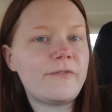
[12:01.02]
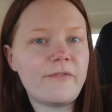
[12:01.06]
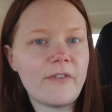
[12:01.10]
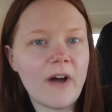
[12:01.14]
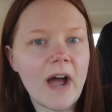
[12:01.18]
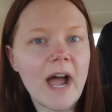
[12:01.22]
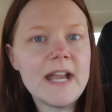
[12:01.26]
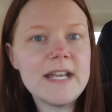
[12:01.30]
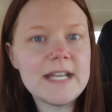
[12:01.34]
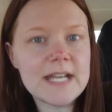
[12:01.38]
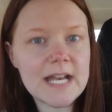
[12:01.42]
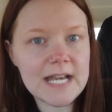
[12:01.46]

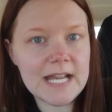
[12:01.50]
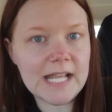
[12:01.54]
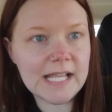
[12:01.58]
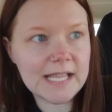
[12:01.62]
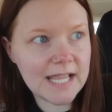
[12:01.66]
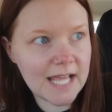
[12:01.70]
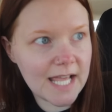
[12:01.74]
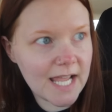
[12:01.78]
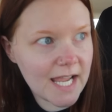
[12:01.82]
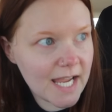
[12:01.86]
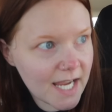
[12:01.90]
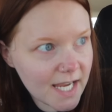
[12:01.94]
find
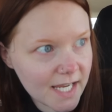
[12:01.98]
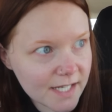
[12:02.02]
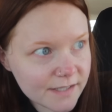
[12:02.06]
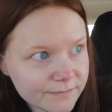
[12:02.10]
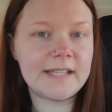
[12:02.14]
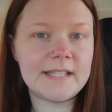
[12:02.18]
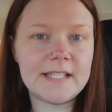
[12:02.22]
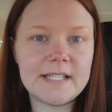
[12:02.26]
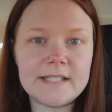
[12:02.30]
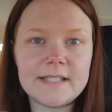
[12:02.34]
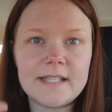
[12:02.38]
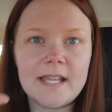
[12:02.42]
anything
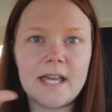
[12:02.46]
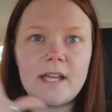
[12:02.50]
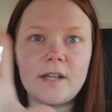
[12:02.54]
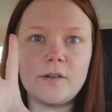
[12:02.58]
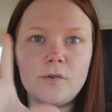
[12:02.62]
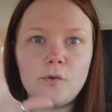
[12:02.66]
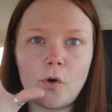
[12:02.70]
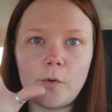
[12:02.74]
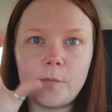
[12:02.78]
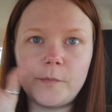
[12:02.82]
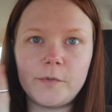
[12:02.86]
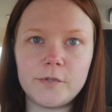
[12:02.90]
at these
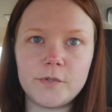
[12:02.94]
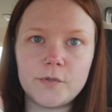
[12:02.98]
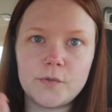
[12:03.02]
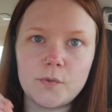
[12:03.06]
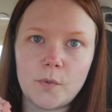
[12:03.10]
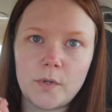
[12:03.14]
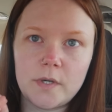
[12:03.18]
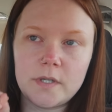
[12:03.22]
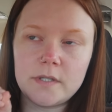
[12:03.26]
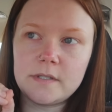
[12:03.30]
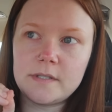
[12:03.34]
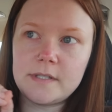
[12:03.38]
like normal
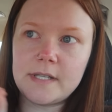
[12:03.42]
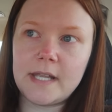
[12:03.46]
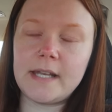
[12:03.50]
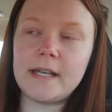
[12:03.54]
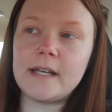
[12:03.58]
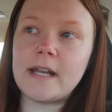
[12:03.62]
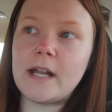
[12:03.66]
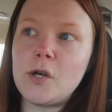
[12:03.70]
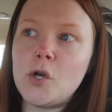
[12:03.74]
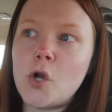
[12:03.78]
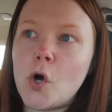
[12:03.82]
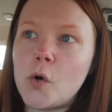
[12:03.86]
stores
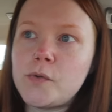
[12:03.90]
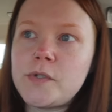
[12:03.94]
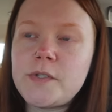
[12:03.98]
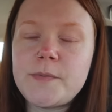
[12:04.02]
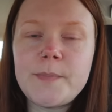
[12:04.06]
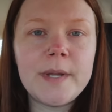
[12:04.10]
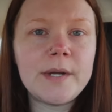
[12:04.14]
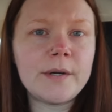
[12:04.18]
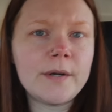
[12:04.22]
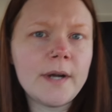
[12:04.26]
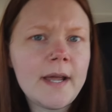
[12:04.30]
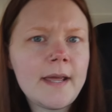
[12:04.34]
and no
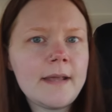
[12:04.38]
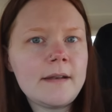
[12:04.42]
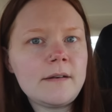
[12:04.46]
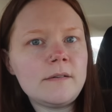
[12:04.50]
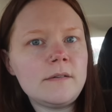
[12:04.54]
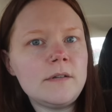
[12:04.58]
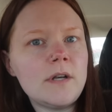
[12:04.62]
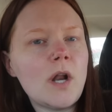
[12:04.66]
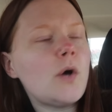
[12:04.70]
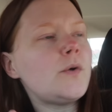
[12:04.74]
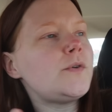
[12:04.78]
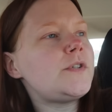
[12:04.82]
Spirit,
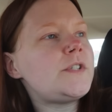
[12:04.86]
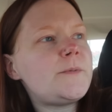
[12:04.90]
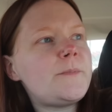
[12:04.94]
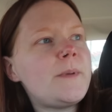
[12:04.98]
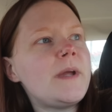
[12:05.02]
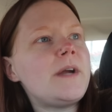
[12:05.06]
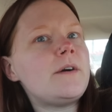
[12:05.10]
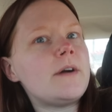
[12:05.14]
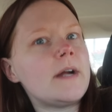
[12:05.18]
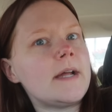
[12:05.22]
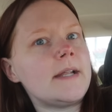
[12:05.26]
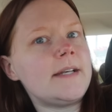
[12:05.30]
no
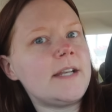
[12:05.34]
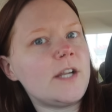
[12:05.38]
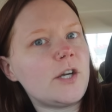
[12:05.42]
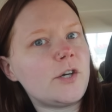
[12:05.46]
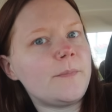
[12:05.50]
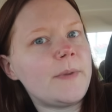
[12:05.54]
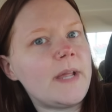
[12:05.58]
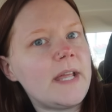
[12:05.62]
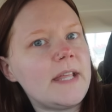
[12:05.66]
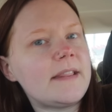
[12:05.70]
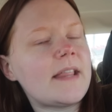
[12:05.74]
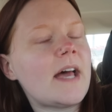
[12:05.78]
Spirit
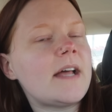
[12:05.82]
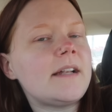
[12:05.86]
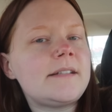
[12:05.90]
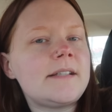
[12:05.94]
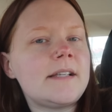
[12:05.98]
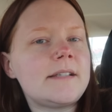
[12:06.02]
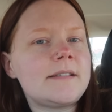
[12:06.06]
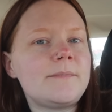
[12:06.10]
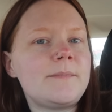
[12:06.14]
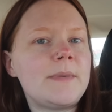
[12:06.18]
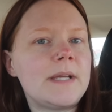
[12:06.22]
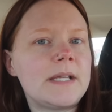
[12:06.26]
near me. That
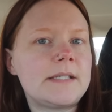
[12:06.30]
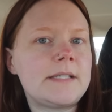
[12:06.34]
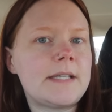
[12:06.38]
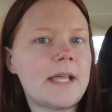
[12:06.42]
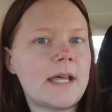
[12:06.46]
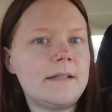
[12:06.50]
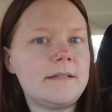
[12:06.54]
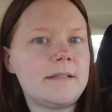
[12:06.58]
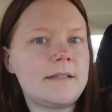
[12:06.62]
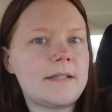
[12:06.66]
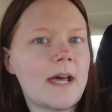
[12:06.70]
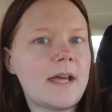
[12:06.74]
doesn't make
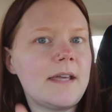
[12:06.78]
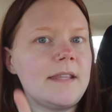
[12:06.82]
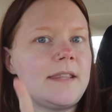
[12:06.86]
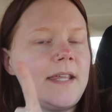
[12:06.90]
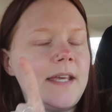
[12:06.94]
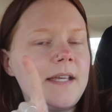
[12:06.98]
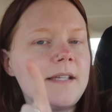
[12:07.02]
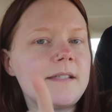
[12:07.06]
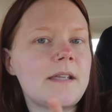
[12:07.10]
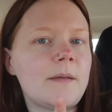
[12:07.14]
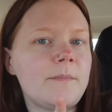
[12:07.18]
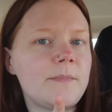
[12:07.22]
sense. I
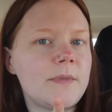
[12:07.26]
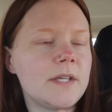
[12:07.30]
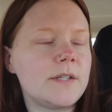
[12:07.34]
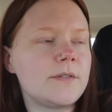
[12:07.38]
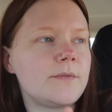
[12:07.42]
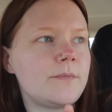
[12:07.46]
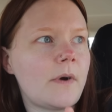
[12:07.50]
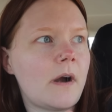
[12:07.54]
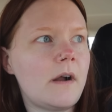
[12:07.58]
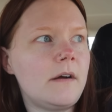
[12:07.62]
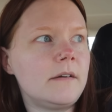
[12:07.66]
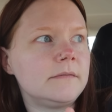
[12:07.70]
think
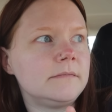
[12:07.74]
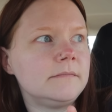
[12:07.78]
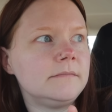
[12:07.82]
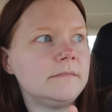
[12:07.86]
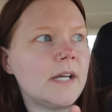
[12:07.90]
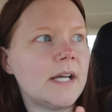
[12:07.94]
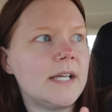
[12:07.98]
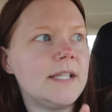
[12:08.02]
something's wrong.